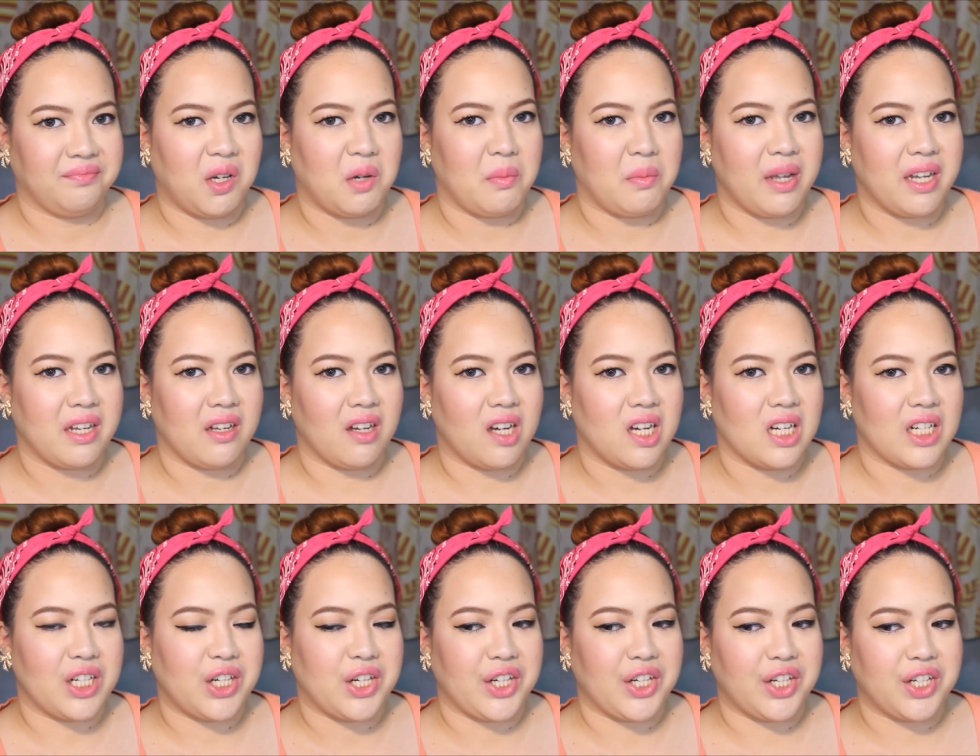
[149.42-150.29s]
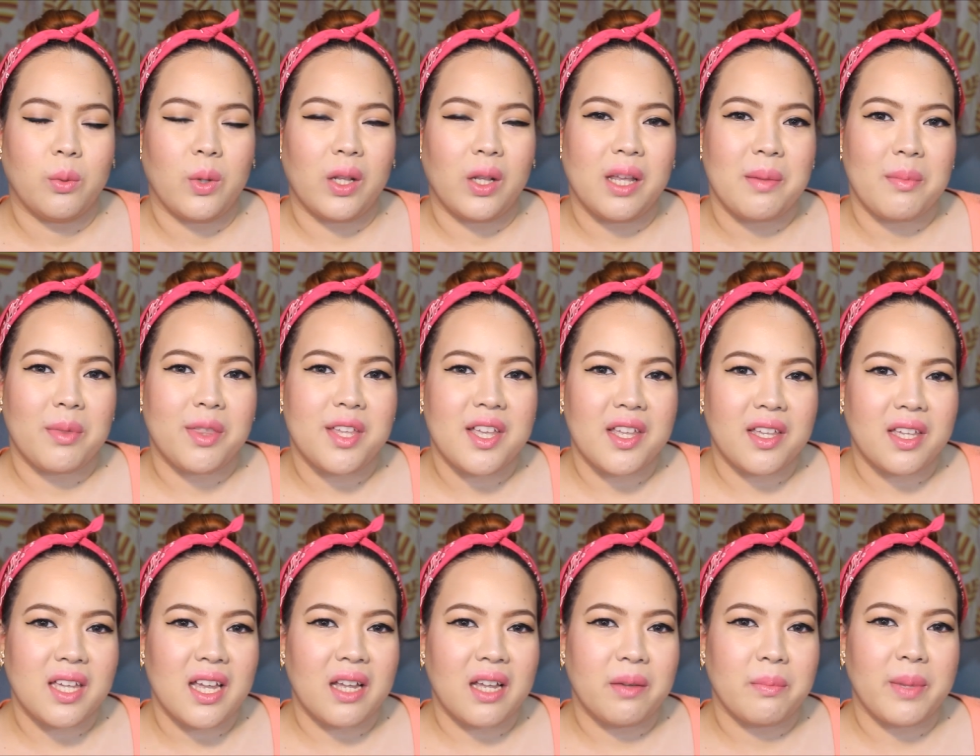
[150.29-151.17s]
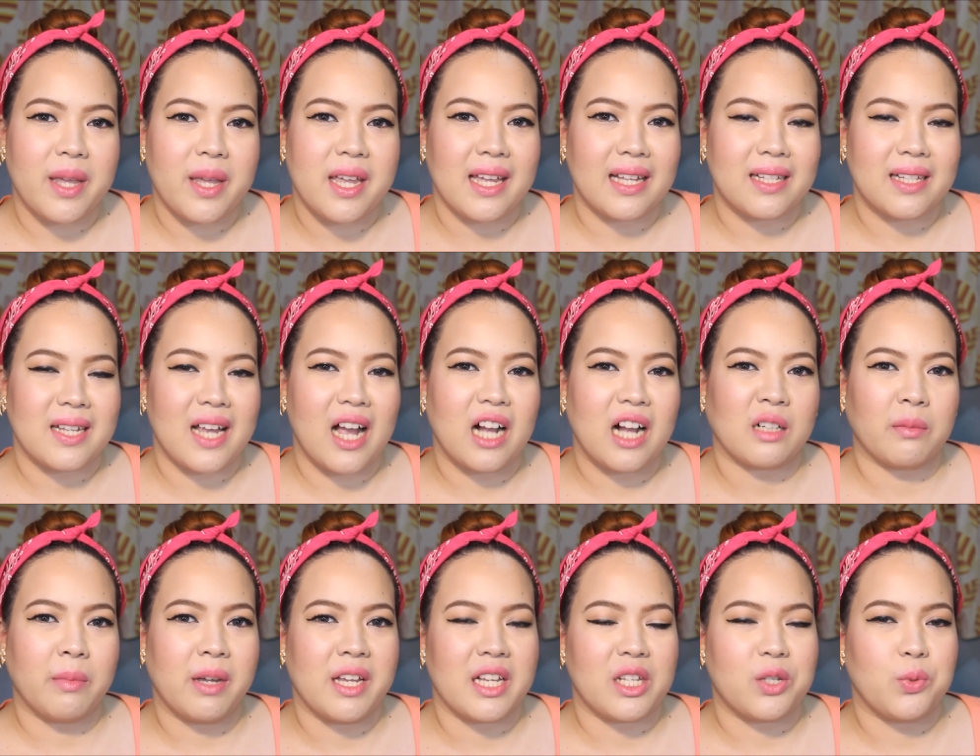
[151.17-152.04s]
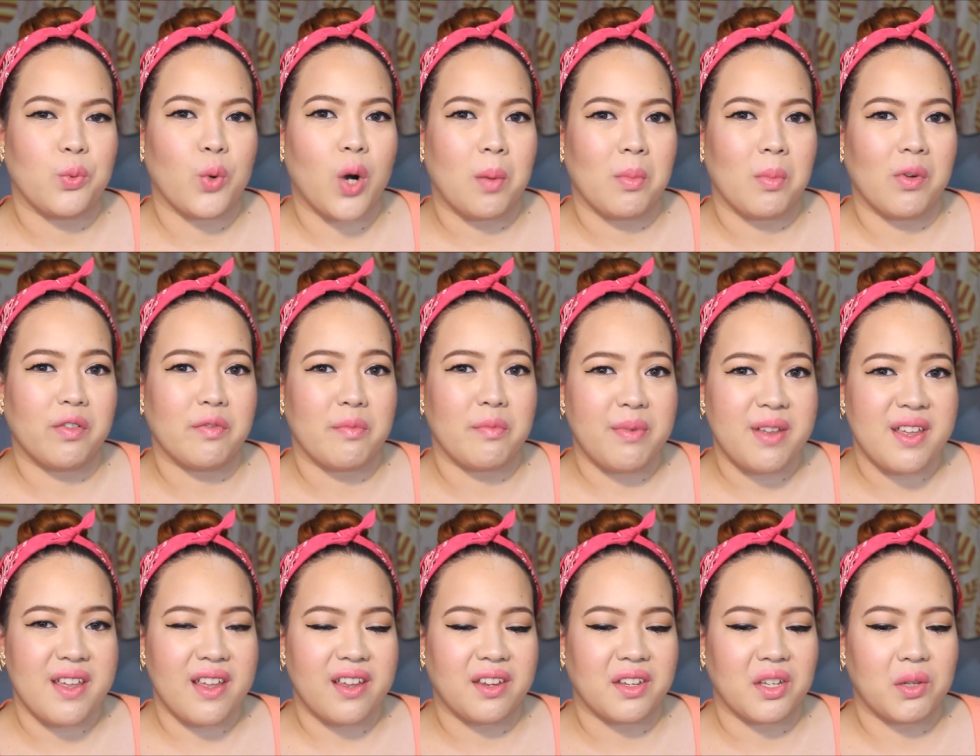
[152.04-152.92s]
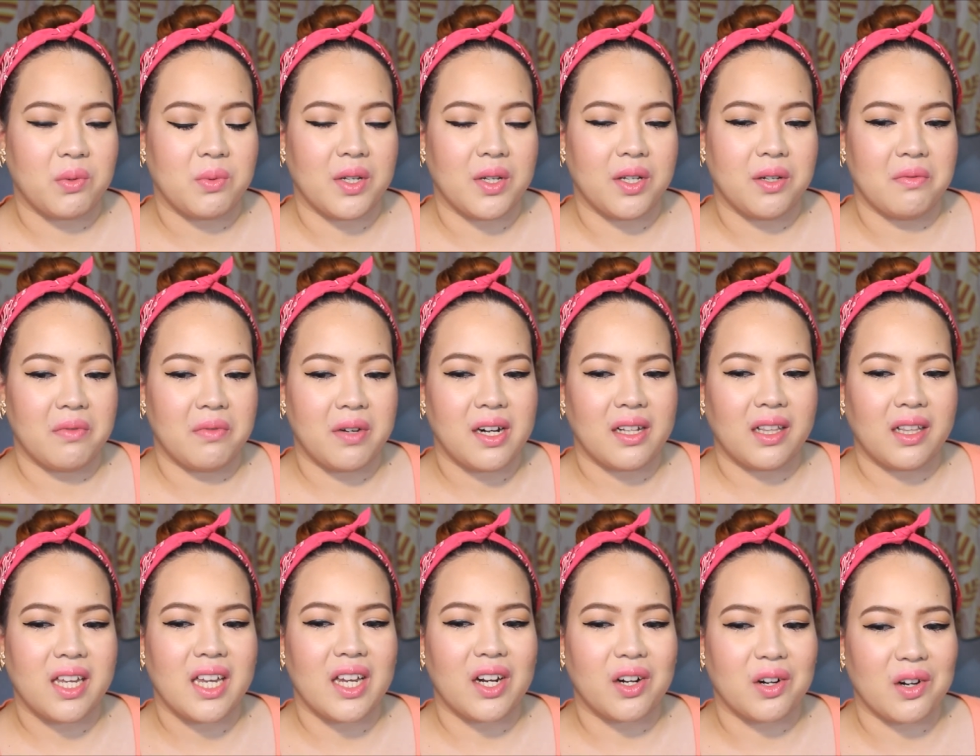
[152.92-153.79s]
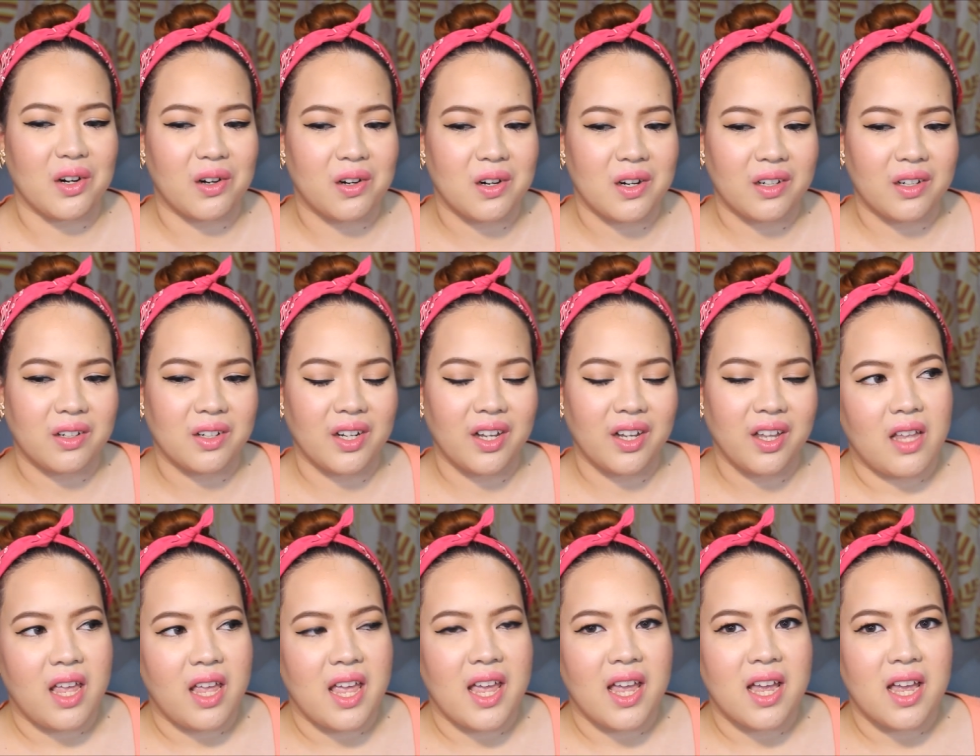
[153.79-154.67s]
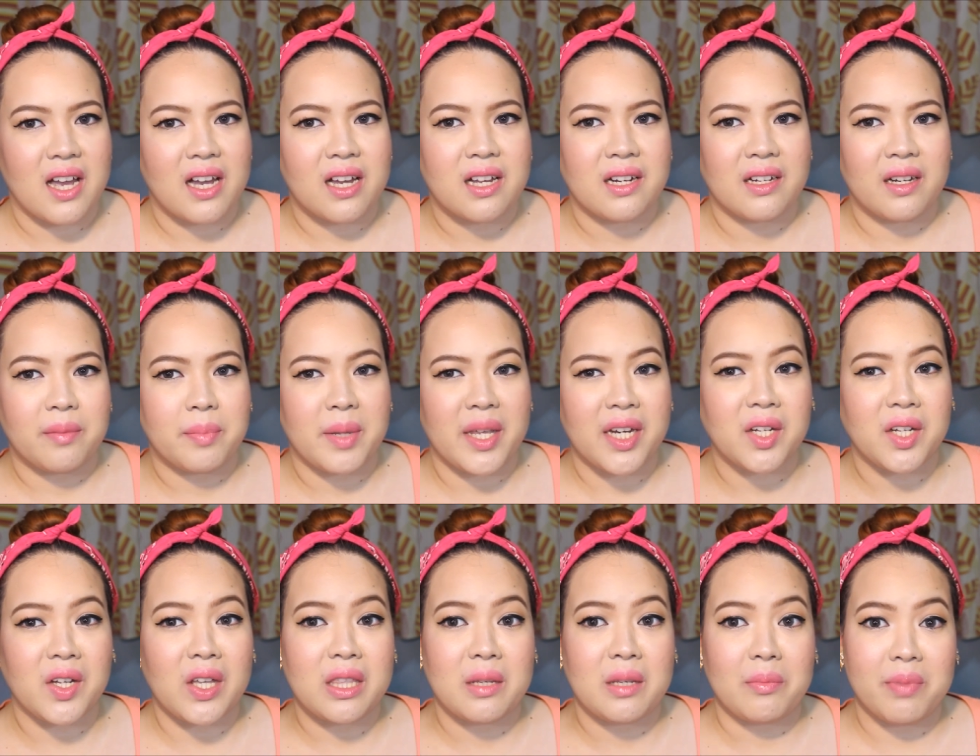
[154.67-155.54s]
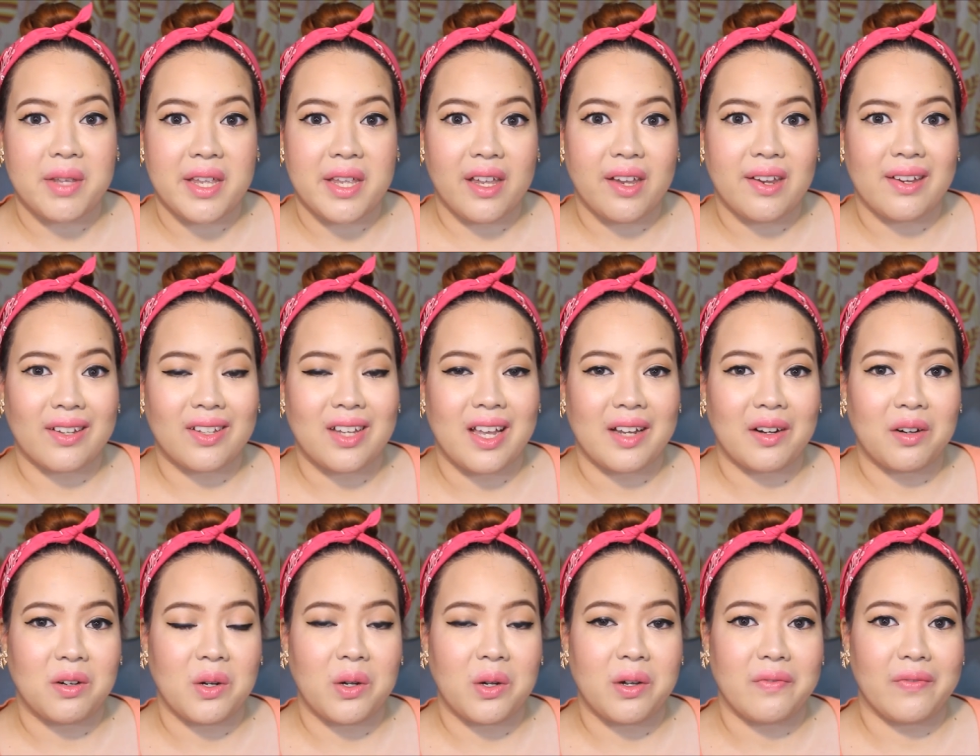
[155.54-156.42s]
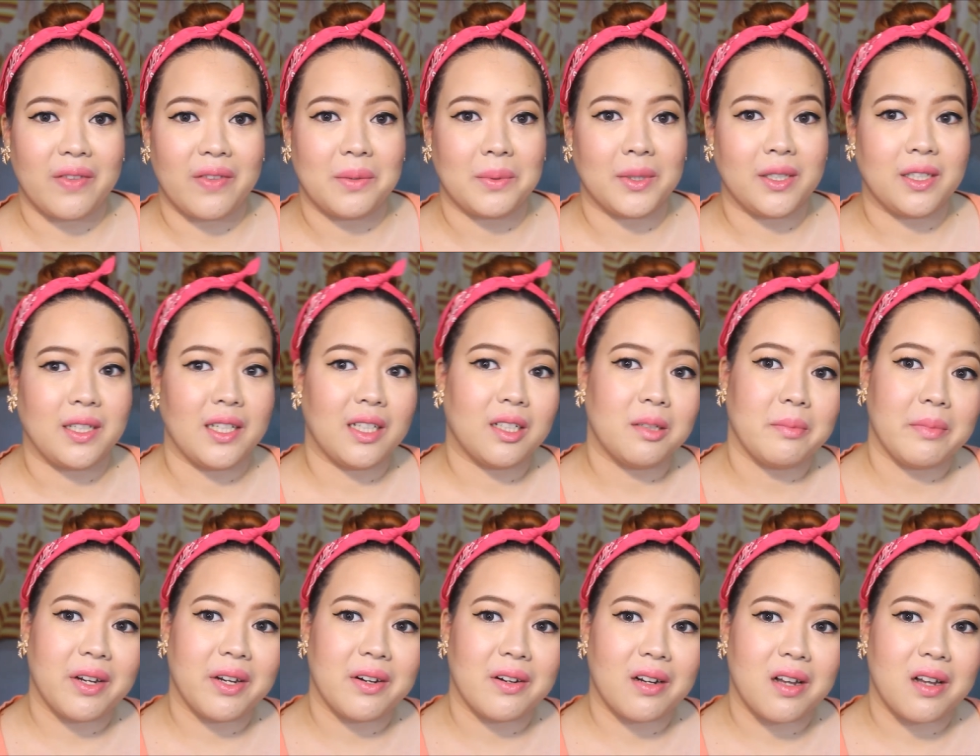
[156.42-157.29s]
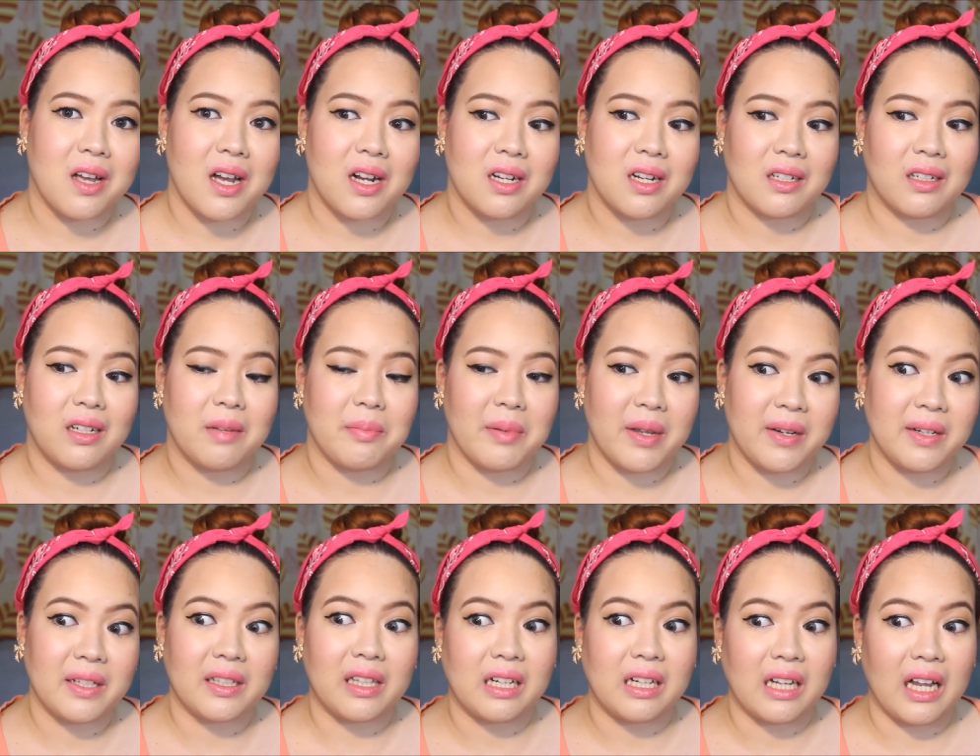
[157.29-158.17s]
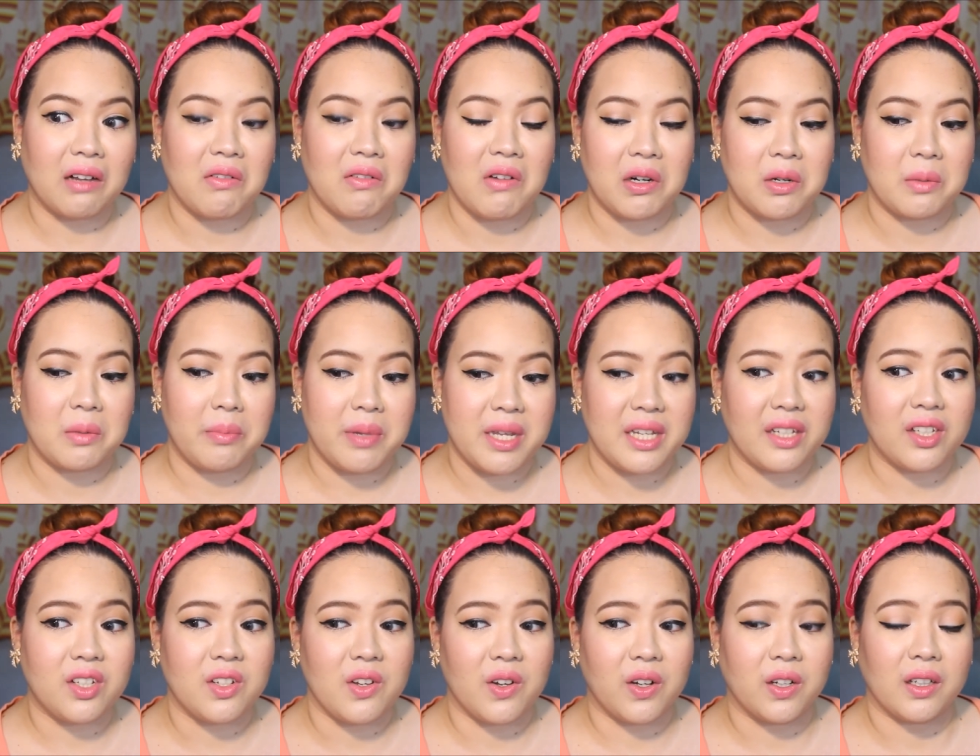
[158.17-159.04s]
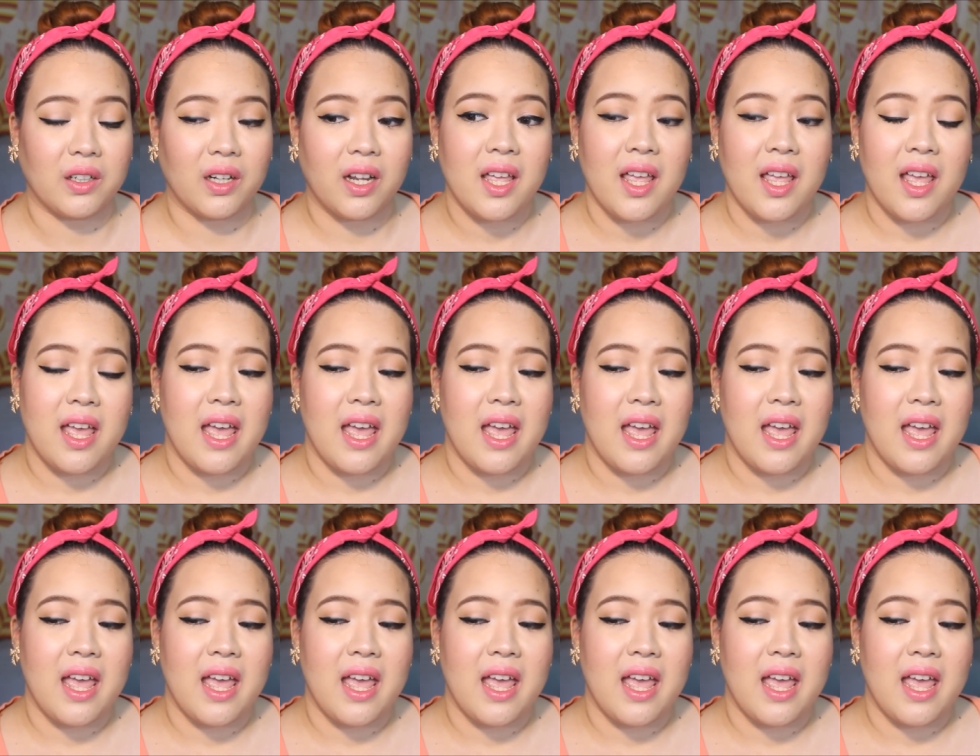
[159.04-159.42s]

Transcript: Oh my gosh. Well, I'm thinking being attacked by a swarm of bees would really hurt. And depending on the bees, I don't know if they would kill me or not. Depende talaga kung anong bees yon.